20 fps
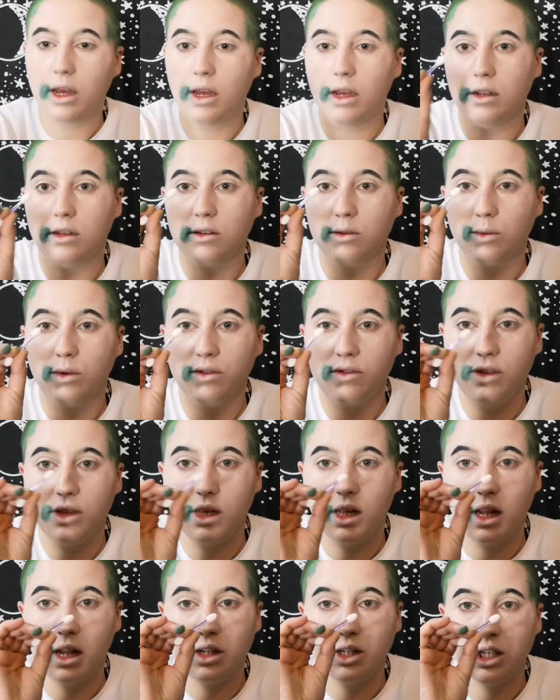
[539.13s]
And
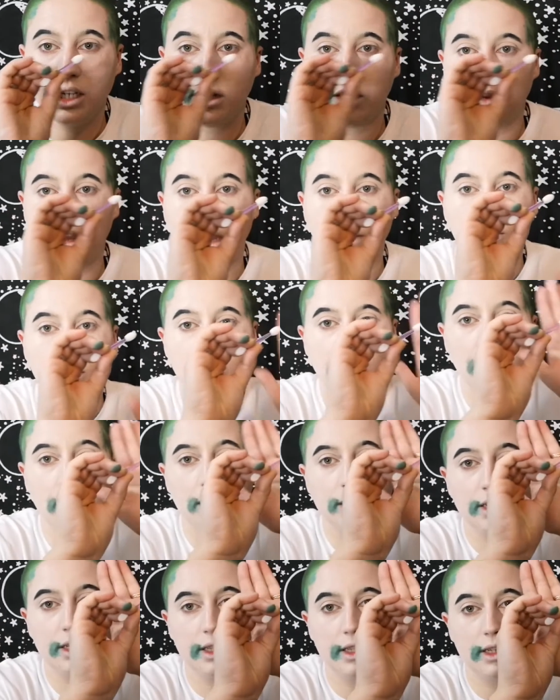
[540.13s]
with the eyeshadow
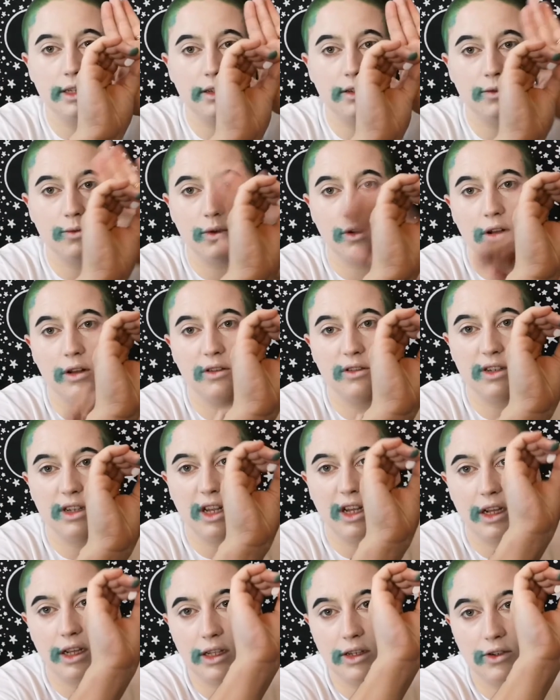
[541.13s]
applicator, this is what it
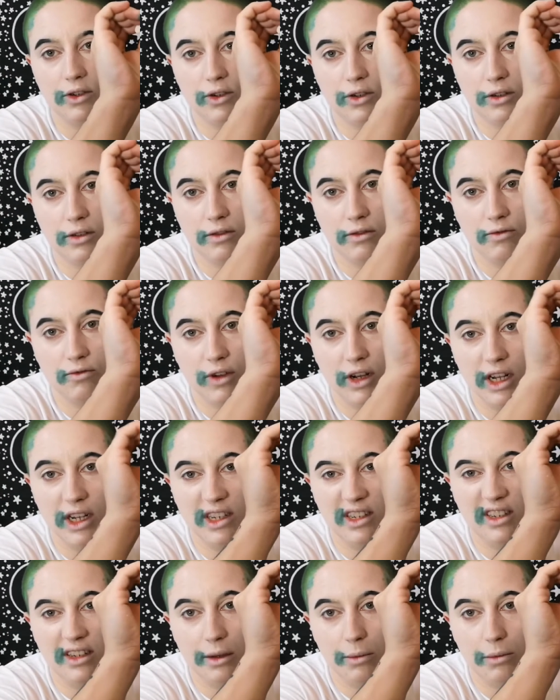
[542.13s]
looks like. It's just
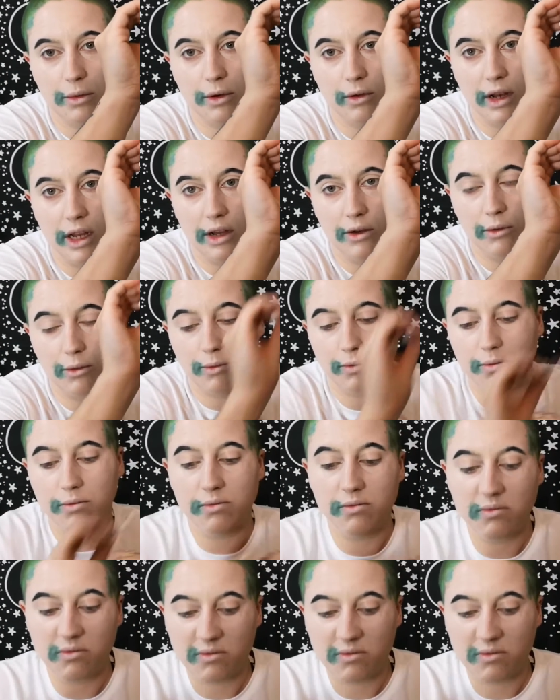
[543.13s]
really simple little